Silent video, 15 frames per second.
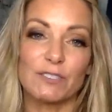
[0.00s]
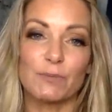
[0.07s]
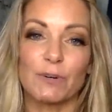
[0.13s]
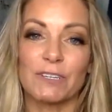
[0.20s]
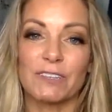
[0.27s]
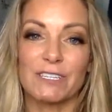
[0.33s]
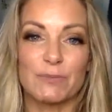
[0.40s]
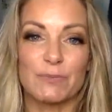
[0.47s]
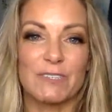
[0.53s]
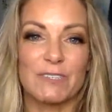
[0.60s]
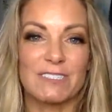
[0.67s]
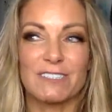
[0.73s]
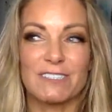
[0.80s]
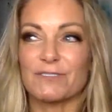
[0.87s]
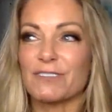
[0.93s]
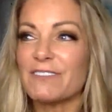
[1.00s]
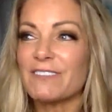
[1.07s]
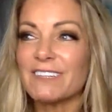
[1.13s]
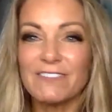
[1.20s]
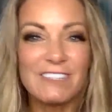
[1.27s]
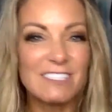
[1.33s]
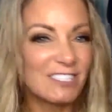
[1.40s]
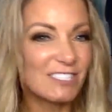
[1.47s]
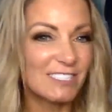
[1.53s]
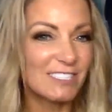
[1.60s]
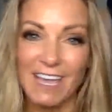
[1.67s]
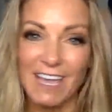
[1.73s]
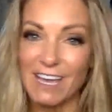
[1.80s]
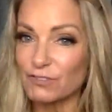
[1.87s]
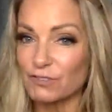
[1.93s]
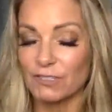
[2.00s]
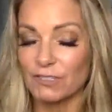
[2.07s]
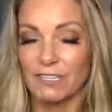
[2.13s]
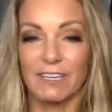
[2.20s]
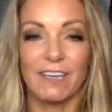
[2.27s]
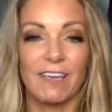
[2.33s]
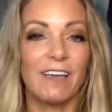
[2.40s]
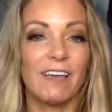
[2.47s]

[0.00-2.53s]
to work this business, or even if it's just casually,